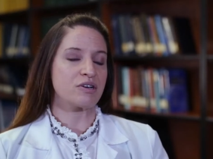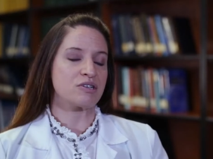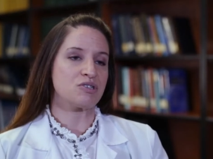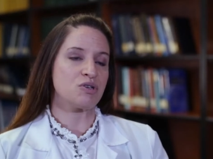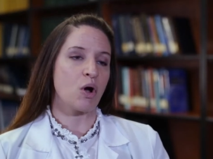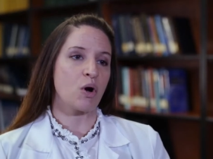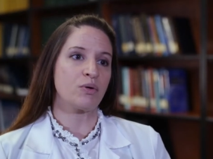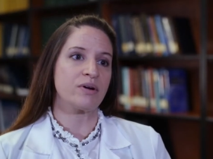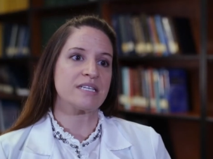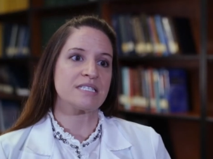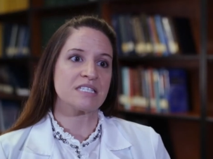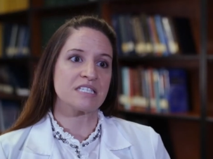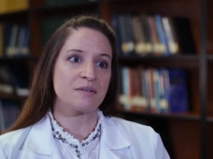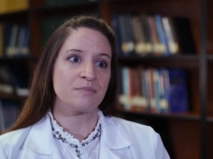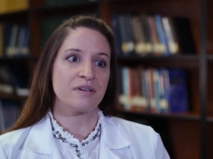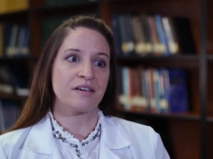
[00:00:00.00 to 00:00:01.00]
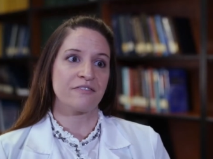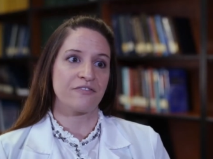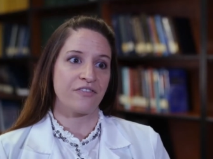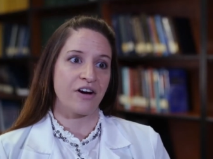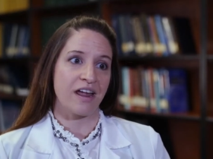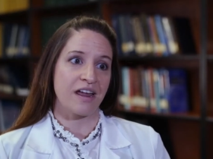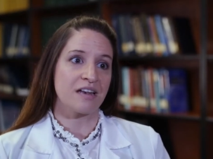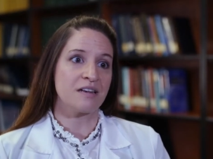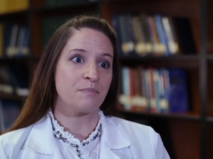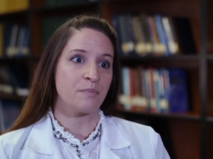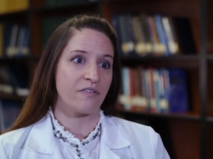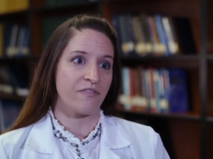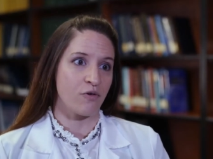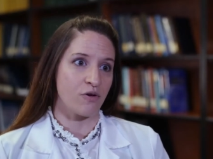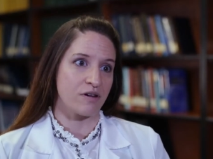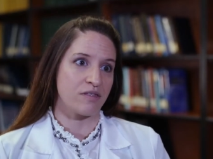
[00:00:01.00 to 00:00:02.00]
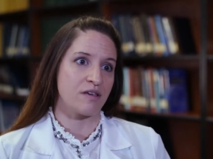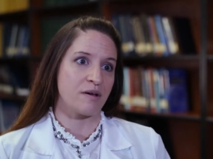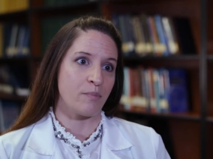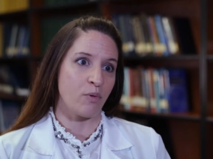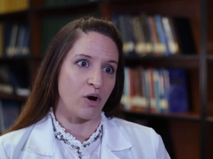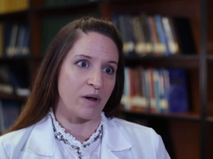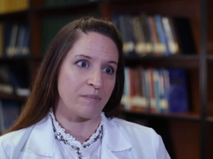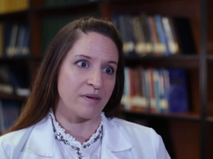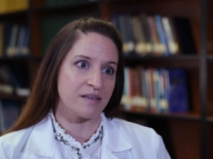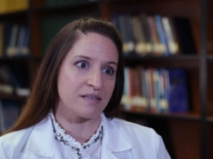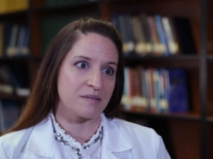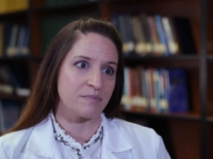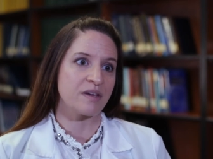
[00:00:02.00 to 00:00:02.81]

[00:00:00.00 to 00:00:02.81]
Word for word: there's no reason to be afraid before the appointment